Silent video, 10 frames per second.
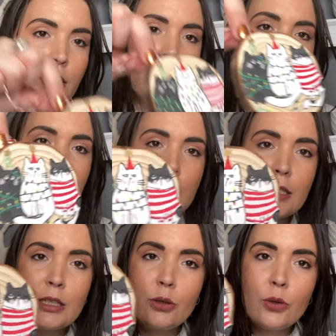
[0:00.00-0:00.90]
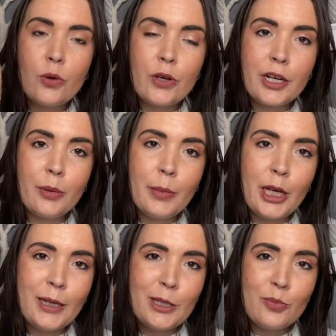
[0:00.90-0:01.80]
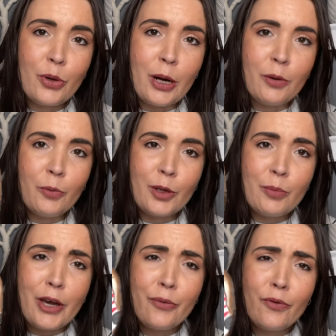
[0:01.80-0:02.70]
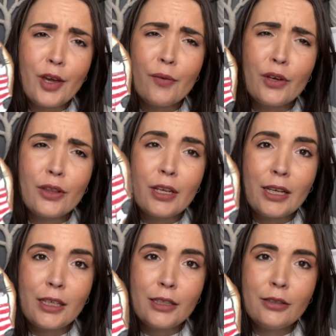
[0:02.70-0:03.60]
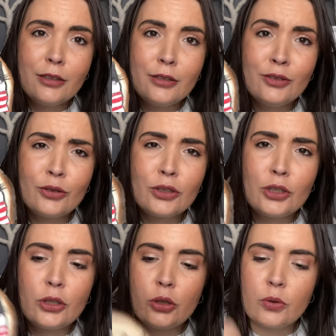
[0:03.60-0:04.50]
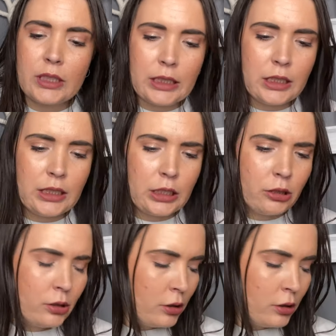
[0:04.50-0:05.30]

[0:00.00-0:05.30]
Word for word: This little ornament is probably my favorite thing the little kitties.